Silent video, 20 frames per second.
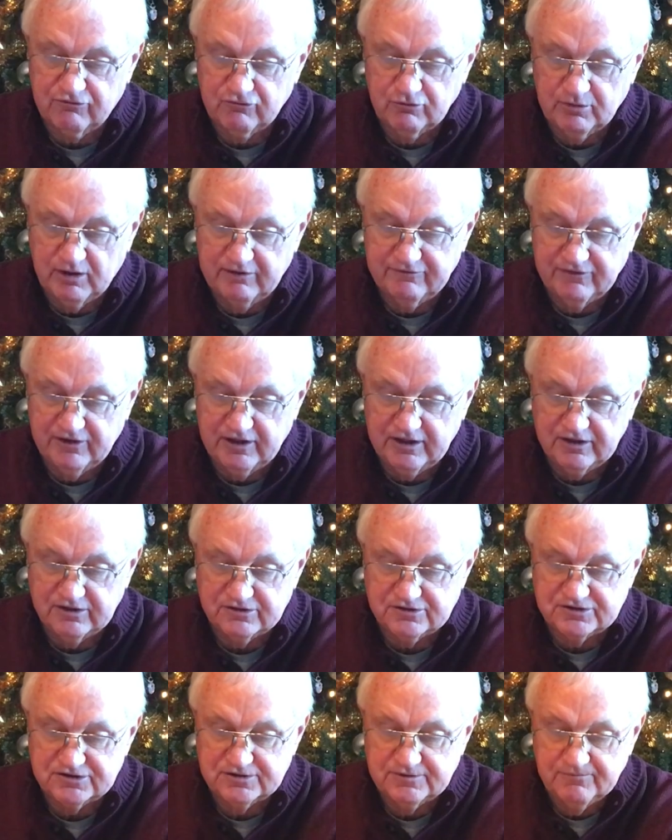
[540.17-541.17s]
through my
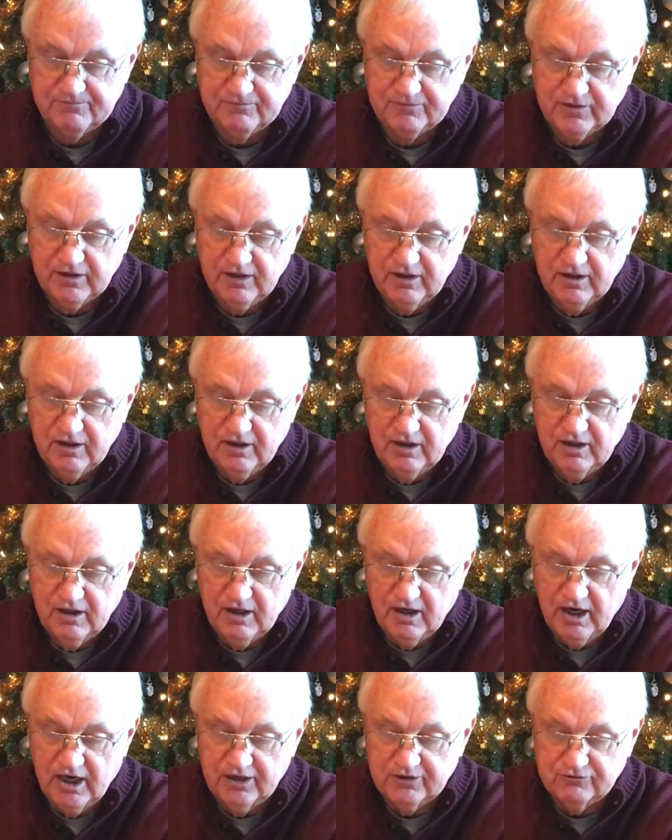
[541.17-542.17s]
veins.
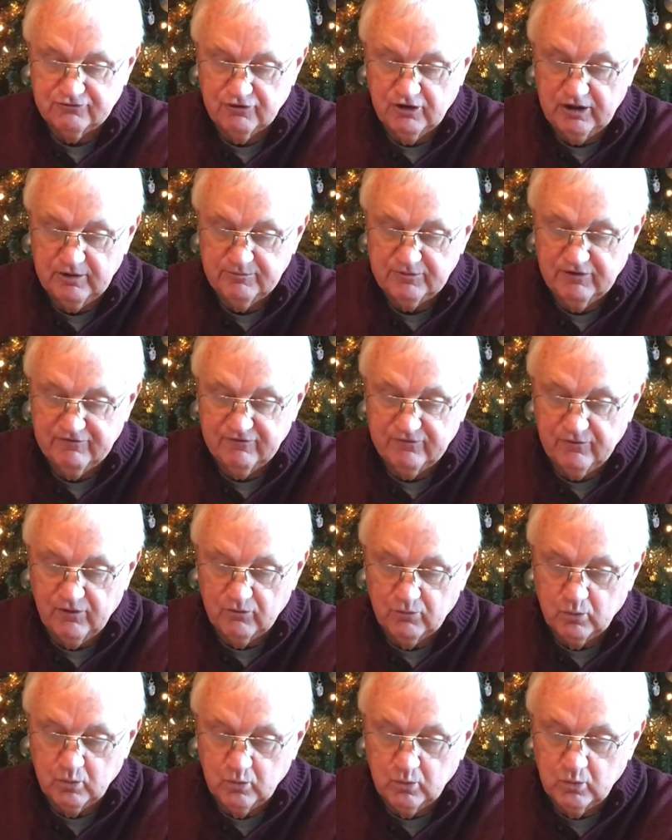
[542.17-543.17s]
I dreamed of
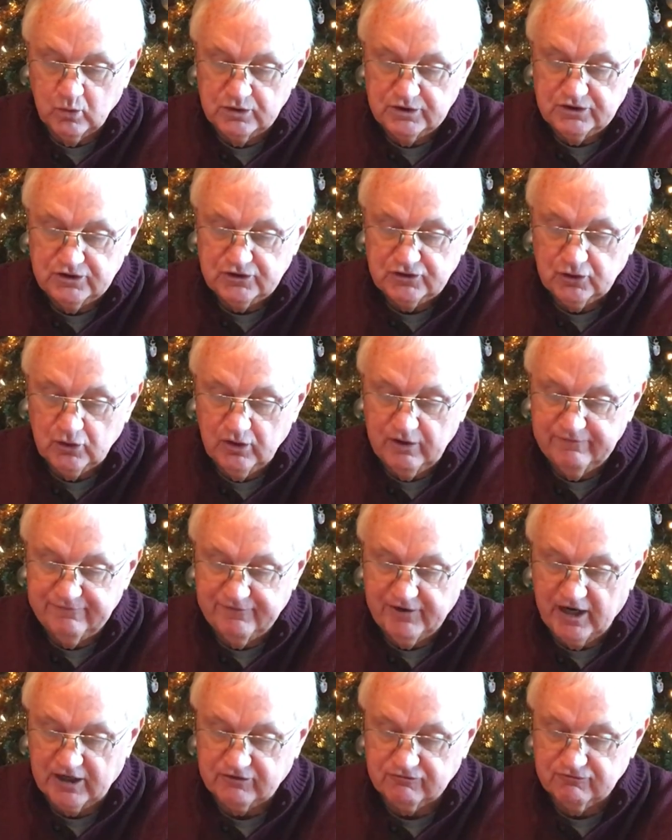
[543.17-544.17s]
wooden toy
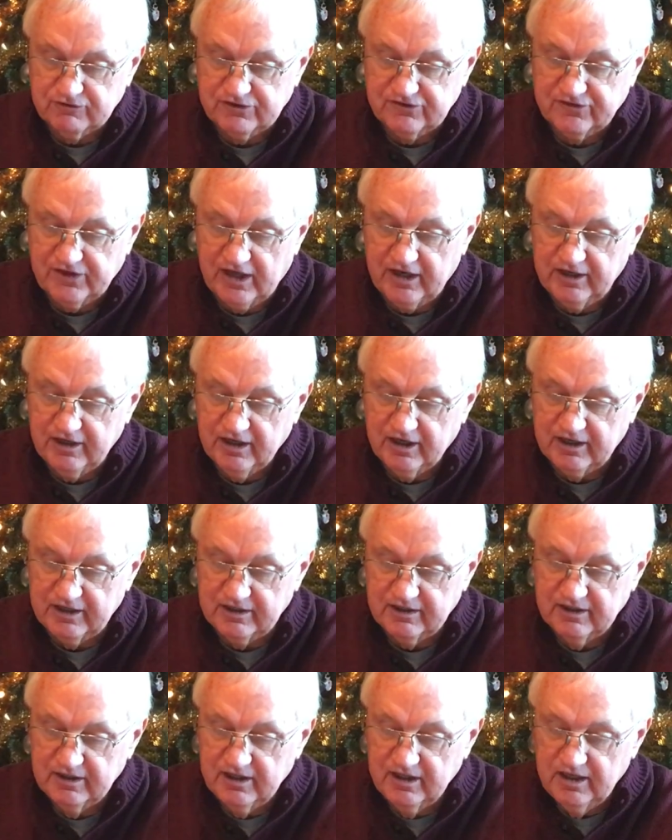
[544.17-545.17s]
factories that night
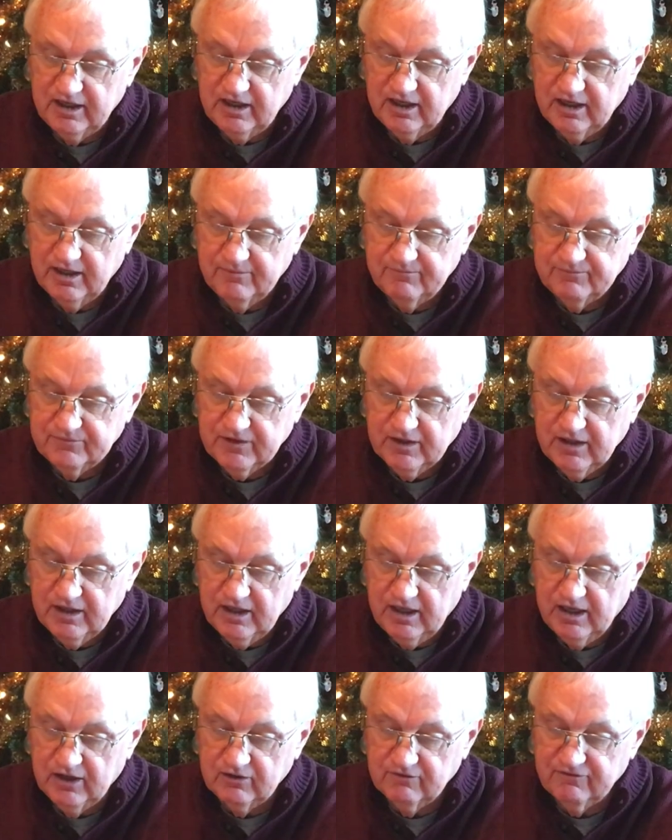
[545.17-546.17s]

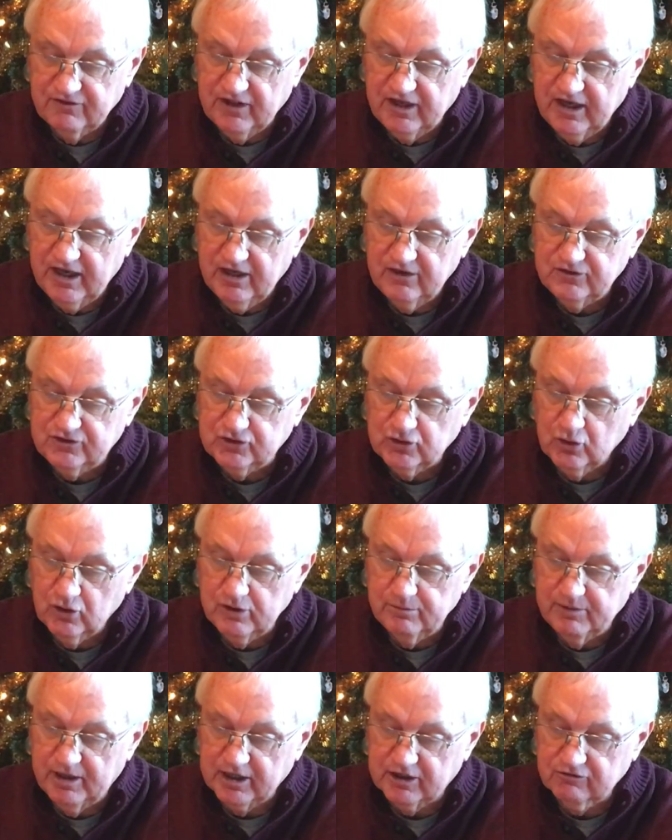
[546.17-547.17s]
and of the head toy
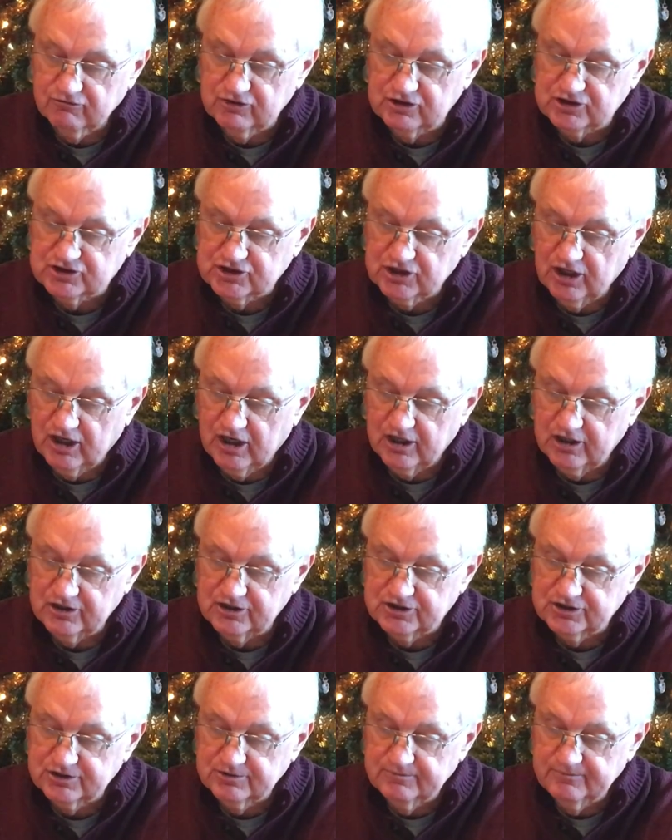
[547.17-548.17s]
maker in
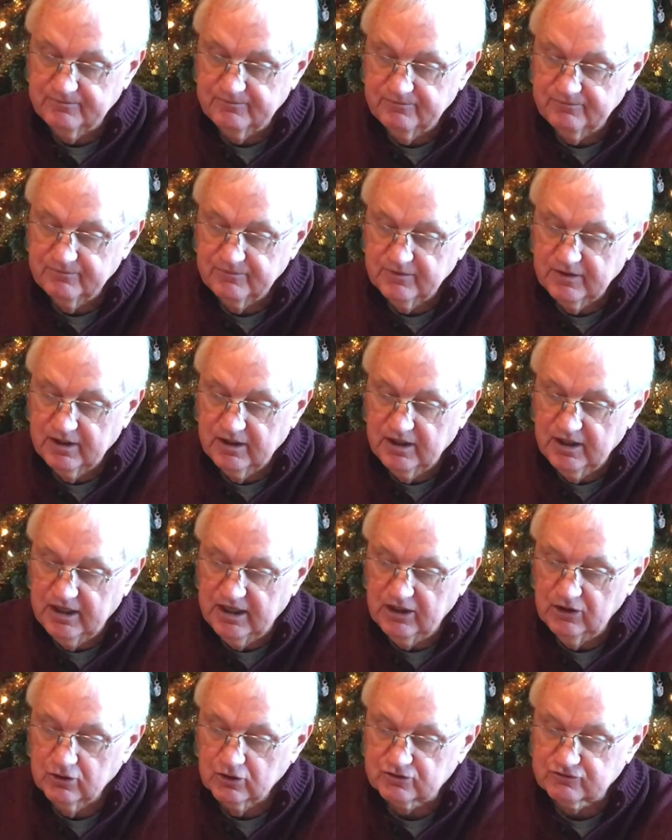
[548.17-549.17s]
charge.
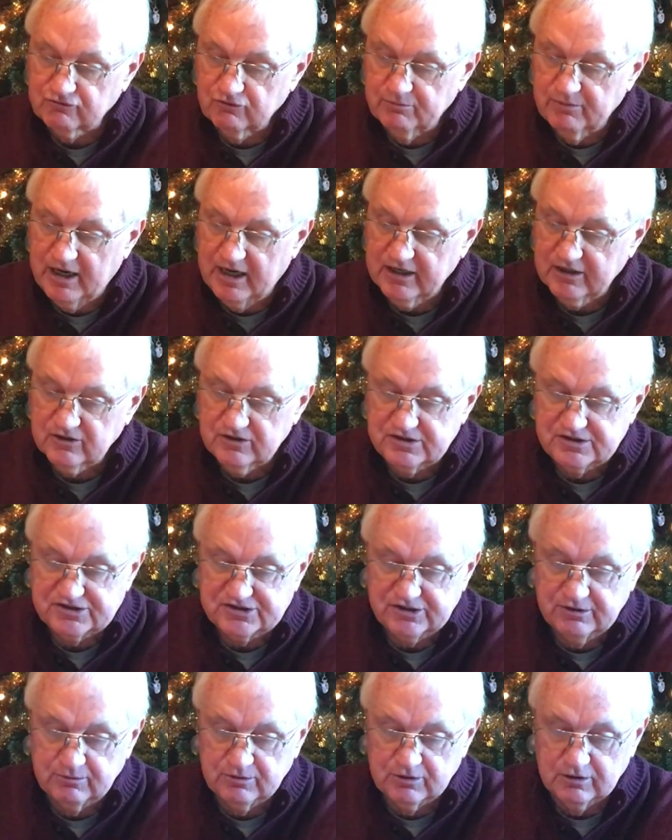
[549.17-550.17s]
He looked dramatically
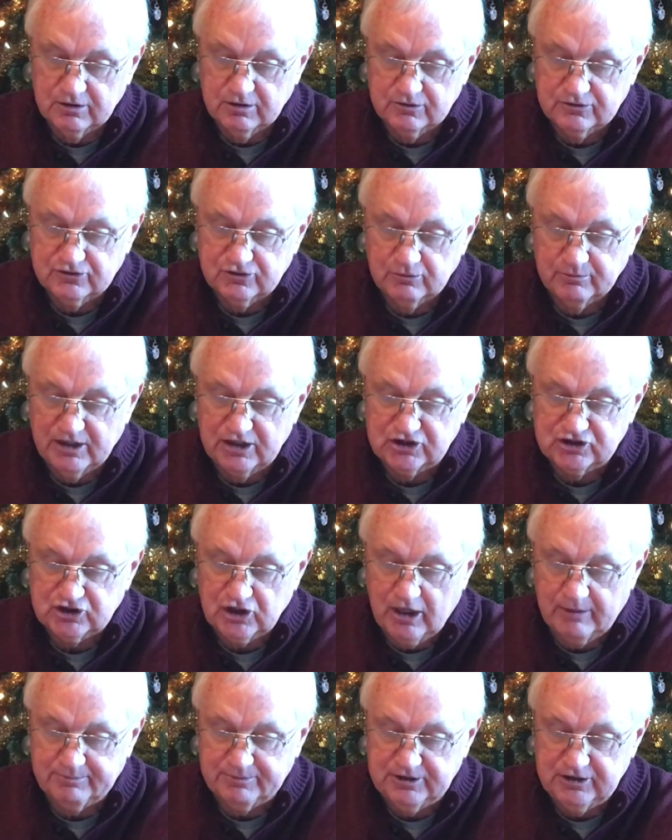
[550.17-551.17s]
similar to my
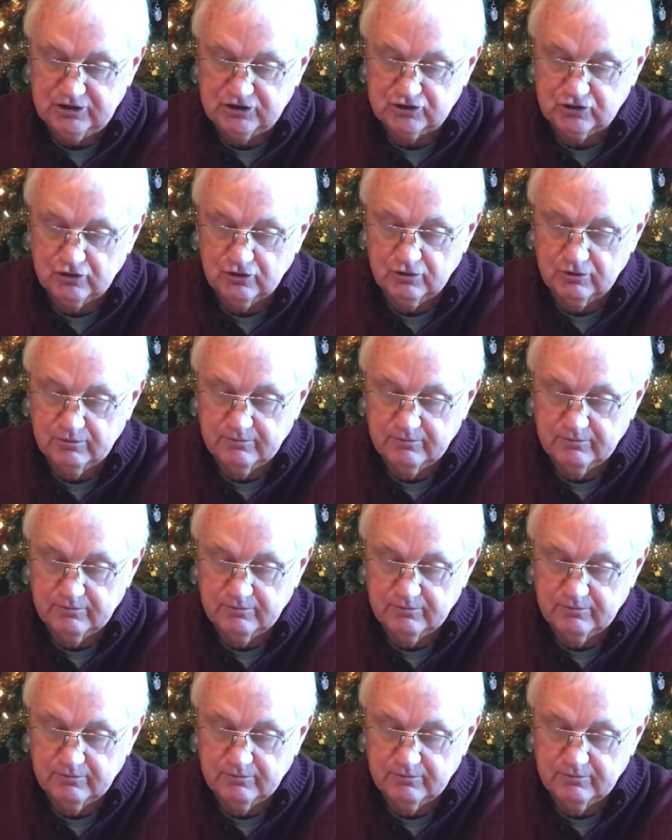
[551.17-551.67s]
shop teacher,